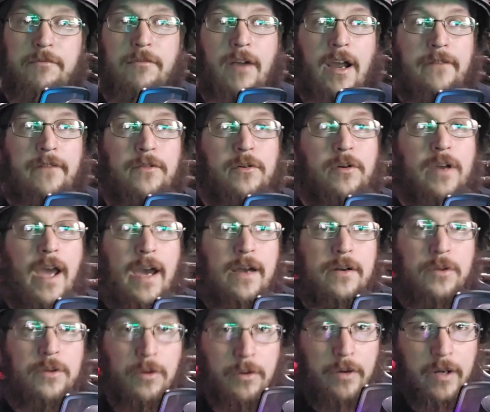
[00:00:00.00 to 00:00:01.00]
rifle
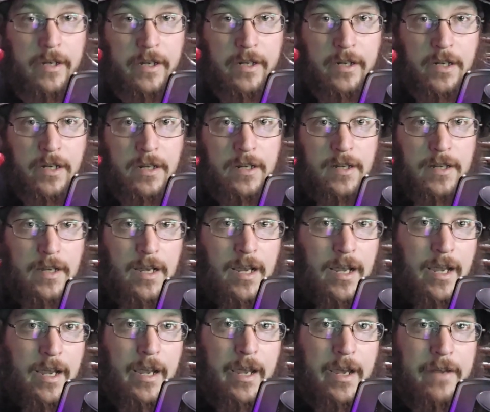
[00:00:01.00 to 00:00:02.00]
category.
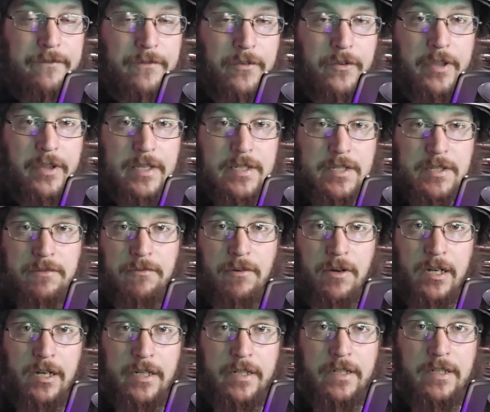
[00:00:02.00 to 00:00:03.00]
And for this
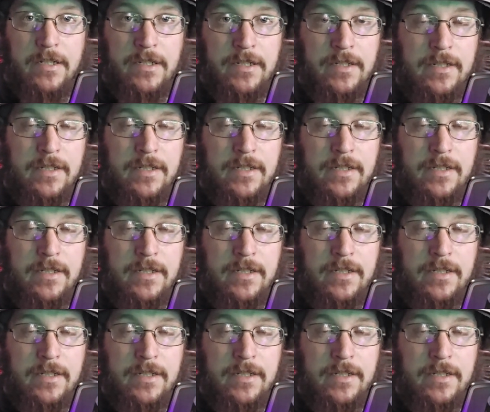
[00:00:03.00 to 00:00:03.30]
one,